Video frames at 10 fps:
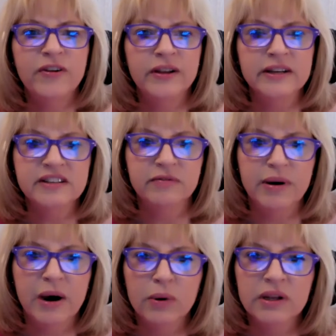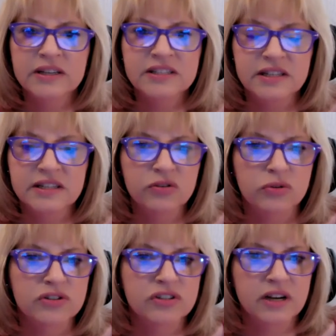feelings of powerlessness
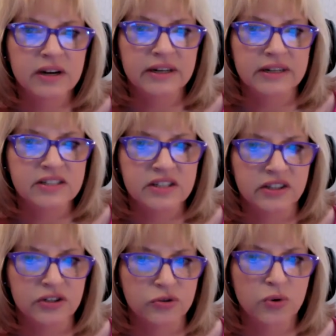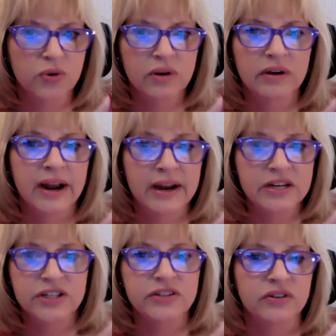or stuckness to control our
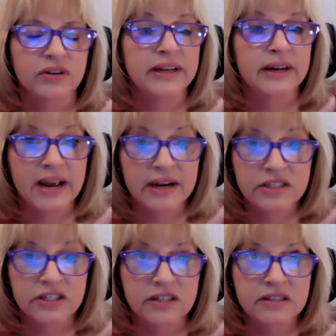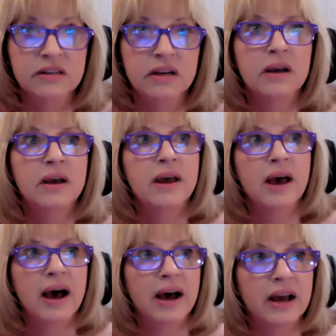actions or inactions.
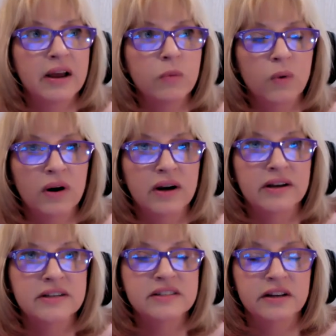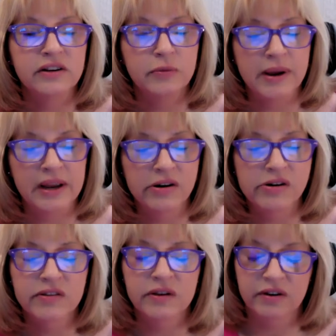I was, and you may
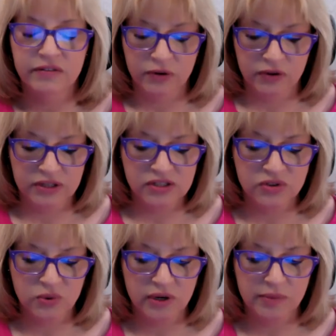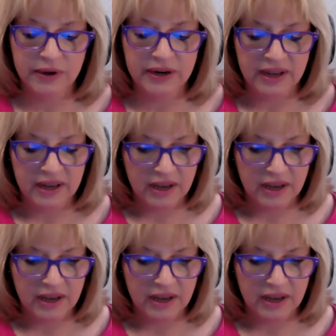have heard this story, but